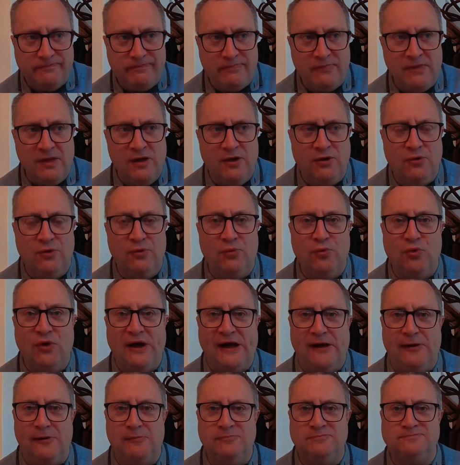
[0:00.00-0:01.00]
Oh, wow.
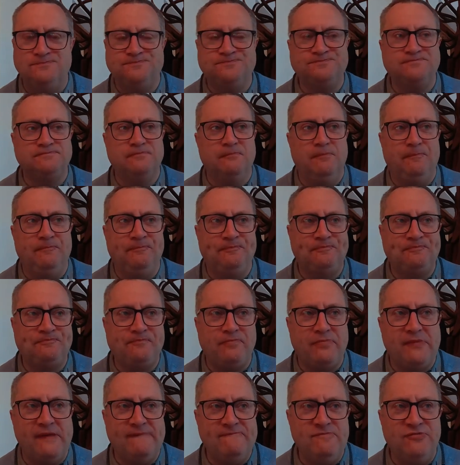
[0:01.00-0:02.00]

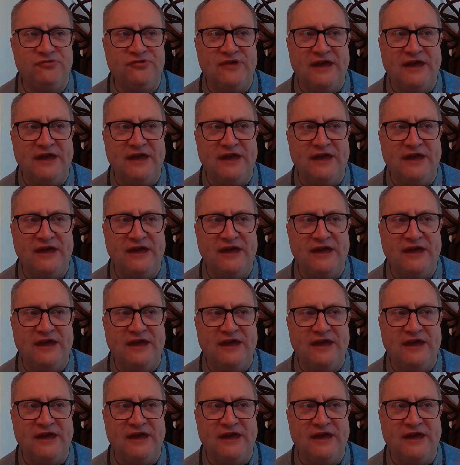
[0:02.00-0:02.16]
It's